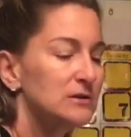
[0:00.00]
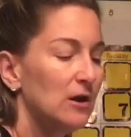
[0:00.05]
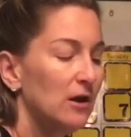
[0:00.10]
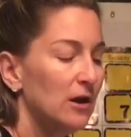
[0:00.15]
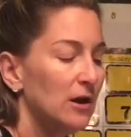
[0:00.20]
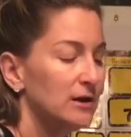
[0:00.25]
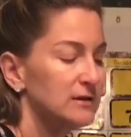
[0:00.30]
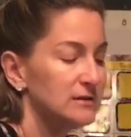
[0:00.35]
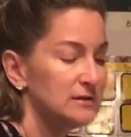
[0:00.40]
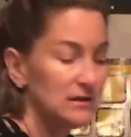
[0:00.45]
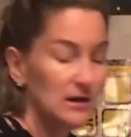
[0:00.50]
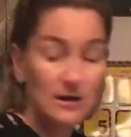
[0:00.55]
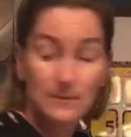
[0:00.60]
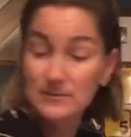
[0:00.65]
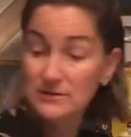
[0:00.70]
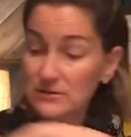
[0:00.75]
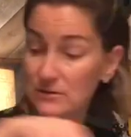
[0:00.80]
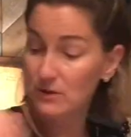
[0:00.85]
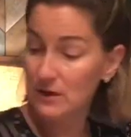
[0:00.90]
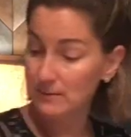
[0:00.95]
Awesome,
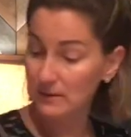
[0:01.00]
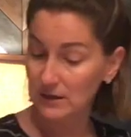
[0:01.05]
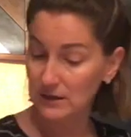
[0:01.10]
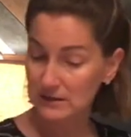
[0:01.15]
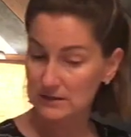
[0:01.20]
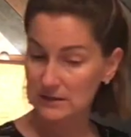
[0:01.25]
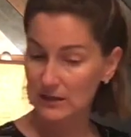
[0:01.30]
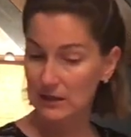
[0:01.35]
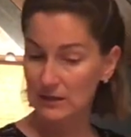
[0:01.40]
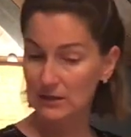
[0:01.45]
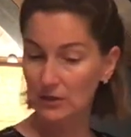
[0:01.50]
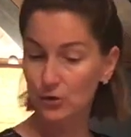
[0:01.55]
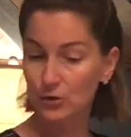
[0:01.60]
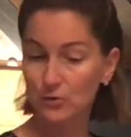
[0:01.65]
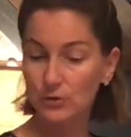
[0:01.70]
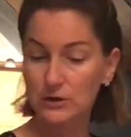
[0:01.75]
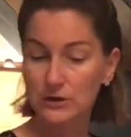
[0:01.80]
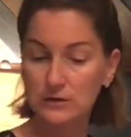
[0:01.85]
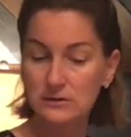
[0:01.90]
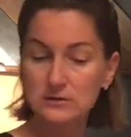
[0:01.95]
so I'm gonna take a
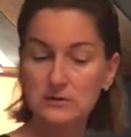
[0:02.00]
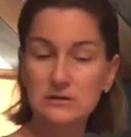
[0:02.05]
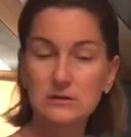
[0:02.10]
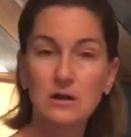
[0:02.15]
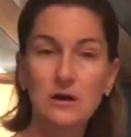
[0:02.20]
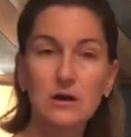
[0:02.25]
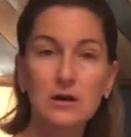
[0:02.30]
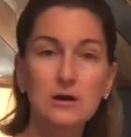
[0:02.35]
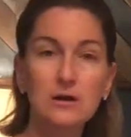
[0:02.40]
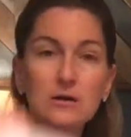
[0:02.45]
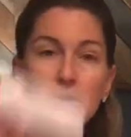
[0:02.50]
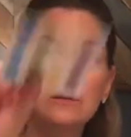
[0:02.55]
green star